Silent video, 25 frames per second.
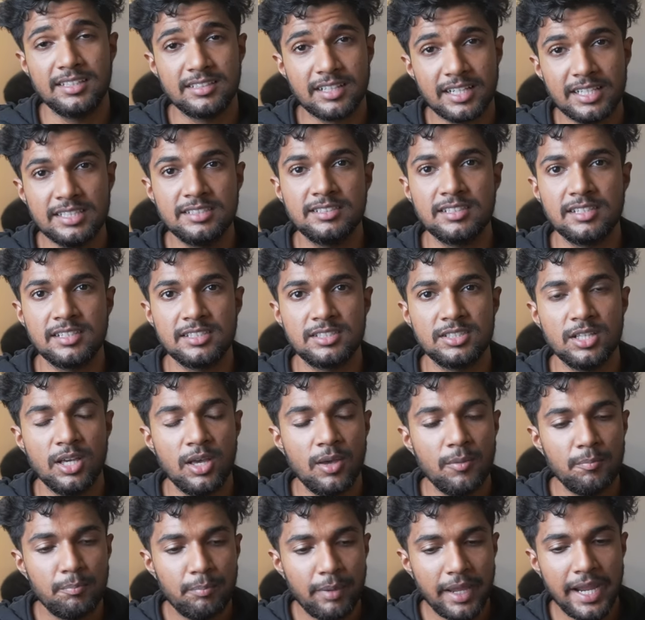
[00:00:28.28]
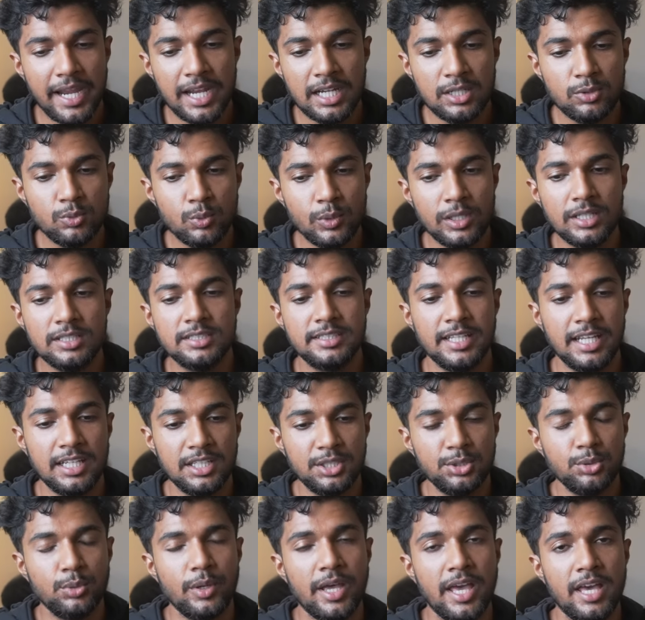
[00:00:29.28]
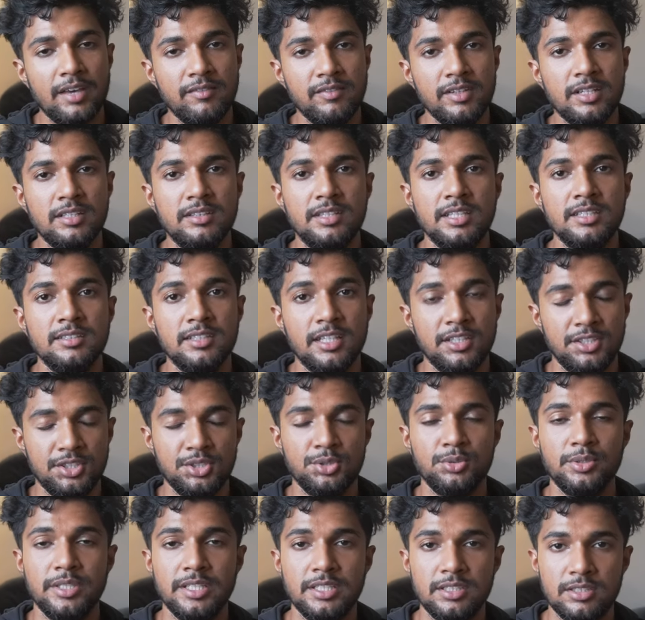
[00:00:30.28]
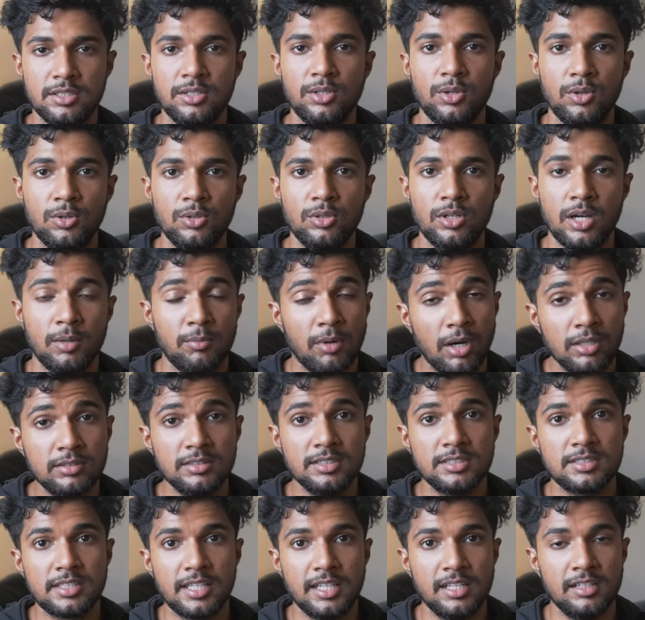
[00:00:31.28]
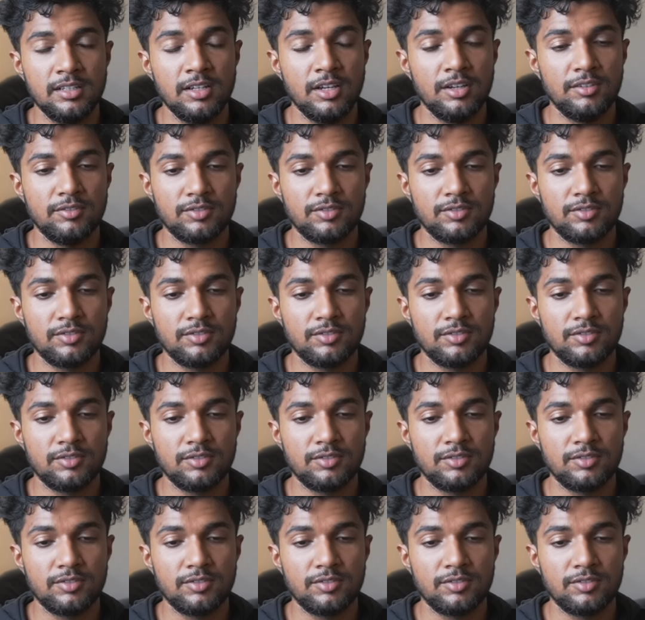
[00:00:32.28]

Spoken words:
And the reason is, paid will tell you everything that you need to know about the skill